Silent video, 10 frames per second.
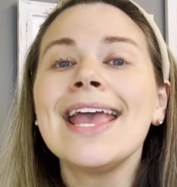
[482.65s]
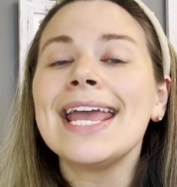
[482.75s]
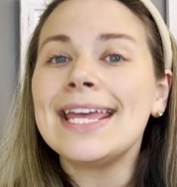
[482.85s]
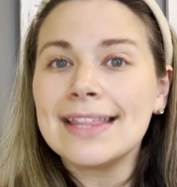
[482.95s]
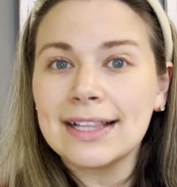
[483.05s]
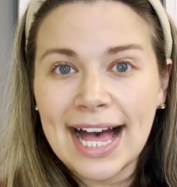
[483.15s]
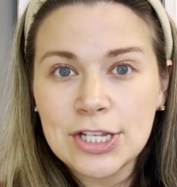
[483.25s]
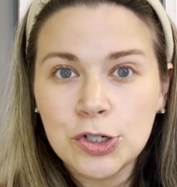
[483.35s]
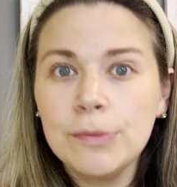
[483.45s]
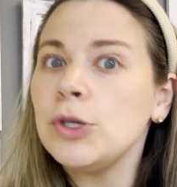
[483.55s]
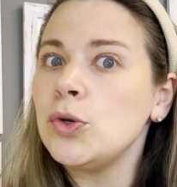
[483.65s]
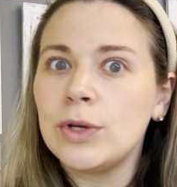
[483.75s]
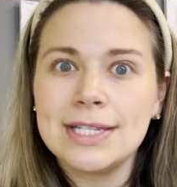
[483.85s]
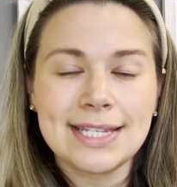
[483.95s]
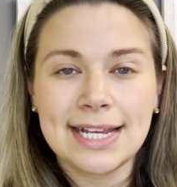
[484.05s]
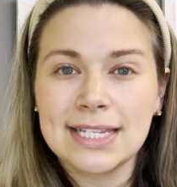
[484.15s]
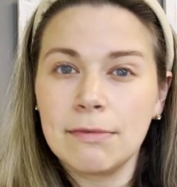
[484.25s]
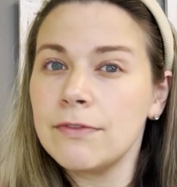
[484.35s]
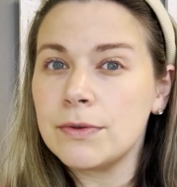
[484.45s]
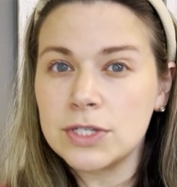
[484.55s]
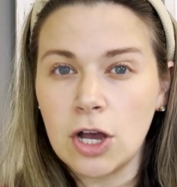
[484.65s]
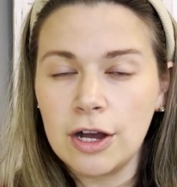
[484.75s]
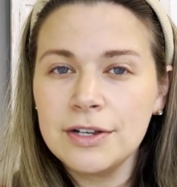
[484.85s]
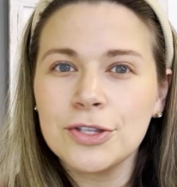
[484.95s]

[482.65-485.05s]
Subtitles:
in the classroom, you could sing some of those songs.